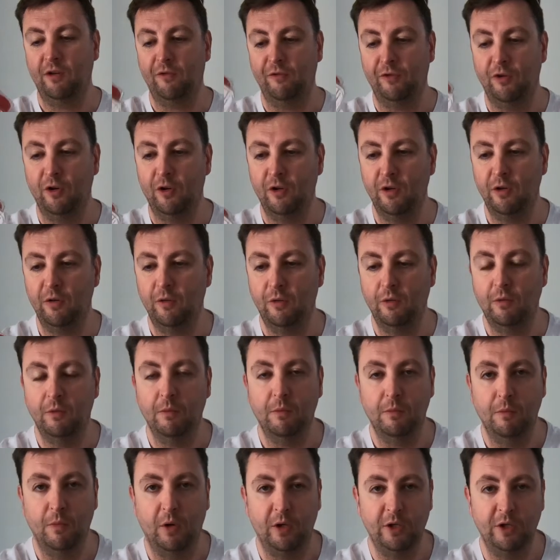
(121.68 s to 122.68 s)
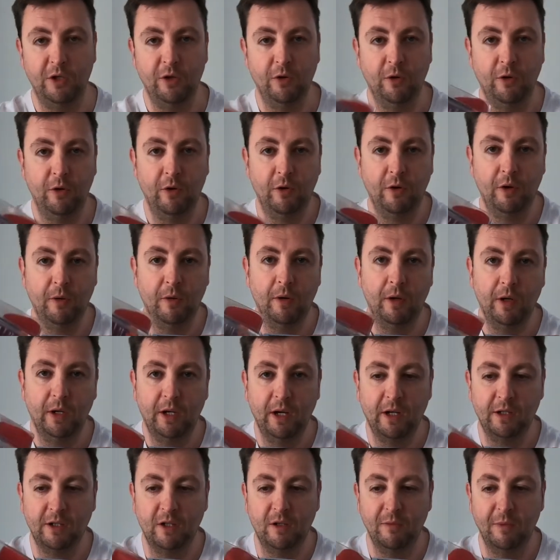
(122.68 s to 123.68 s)
I've got, my new
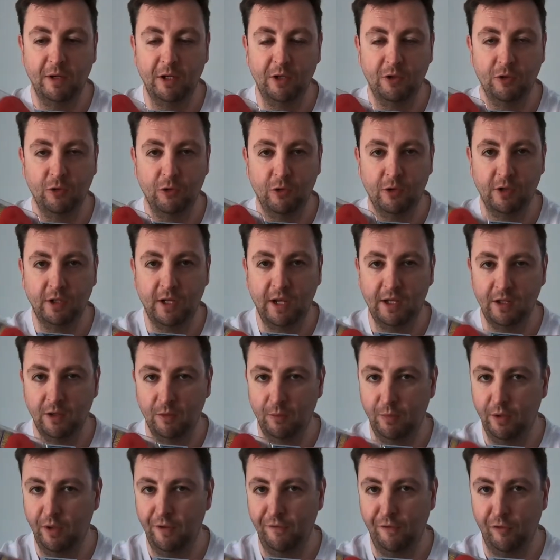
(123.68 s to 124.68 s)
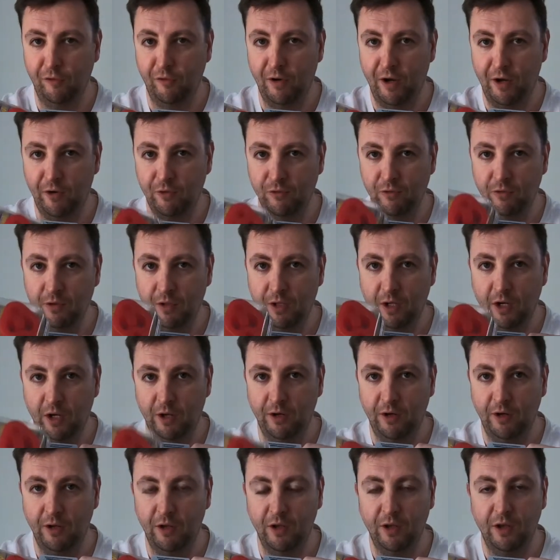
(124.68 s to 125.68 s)
custom exhaust has a bit of a rattle. I
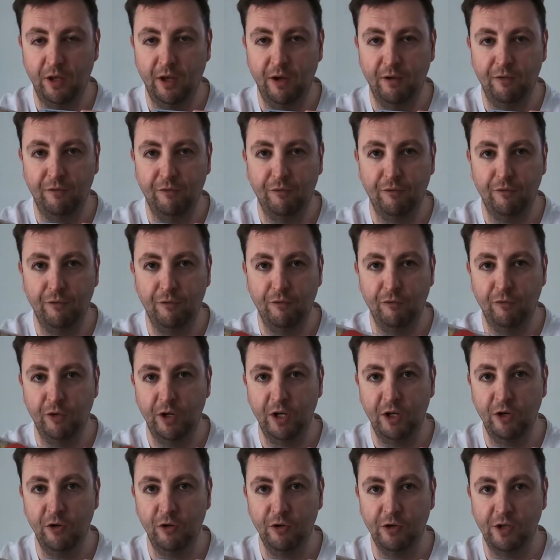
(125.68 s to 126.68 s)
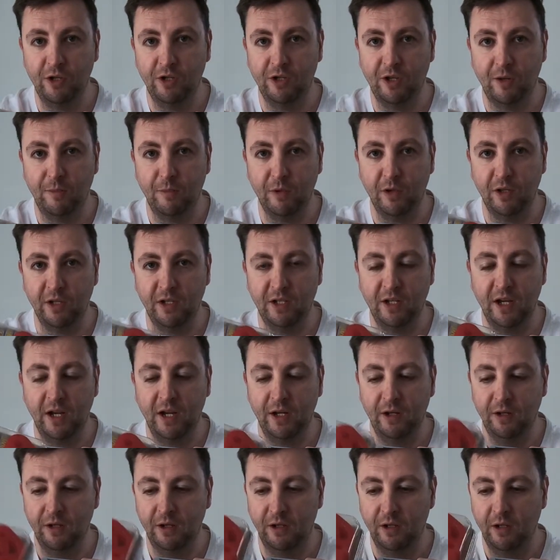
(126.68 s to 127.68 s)
know that they've reused some of the
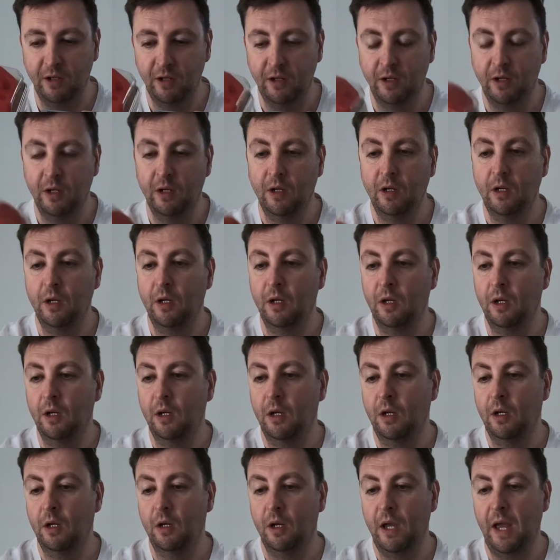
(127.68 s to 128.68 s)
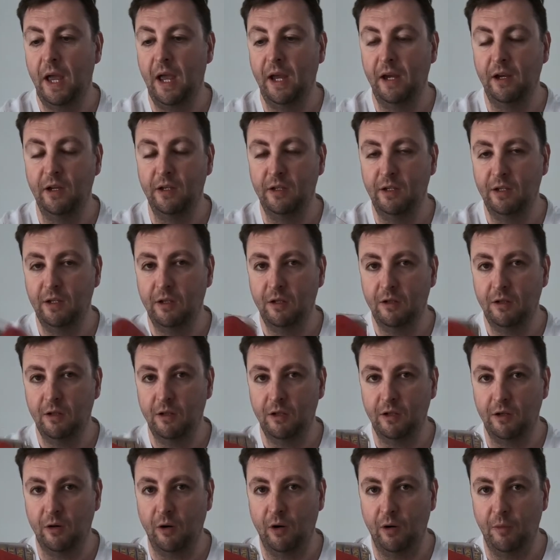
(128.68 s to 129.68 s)
standard hangers,
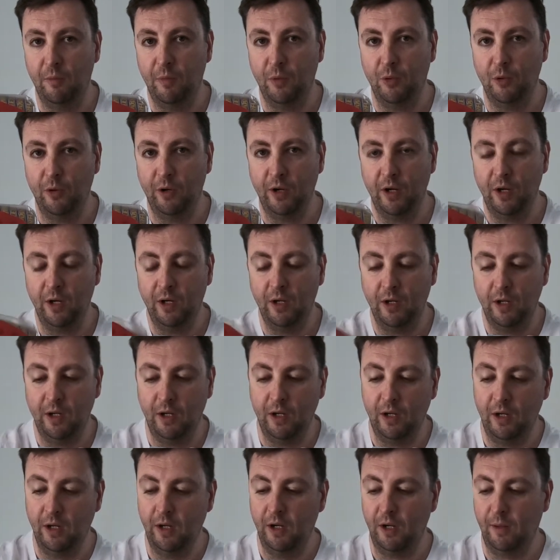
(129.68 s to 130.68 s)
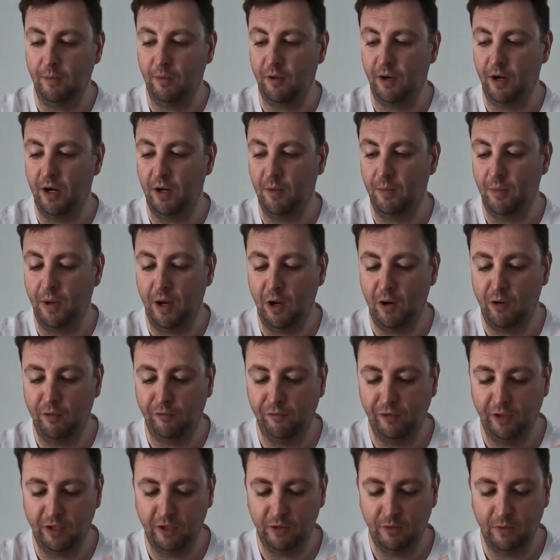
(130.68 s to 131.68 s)
so I bought an upgraded
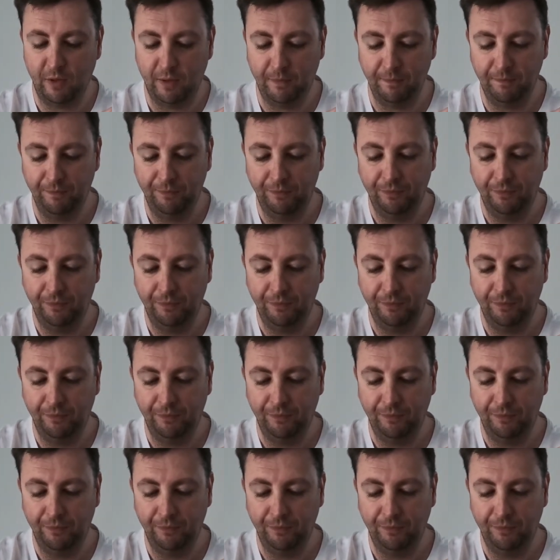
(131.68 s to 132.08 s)
Powerflex one.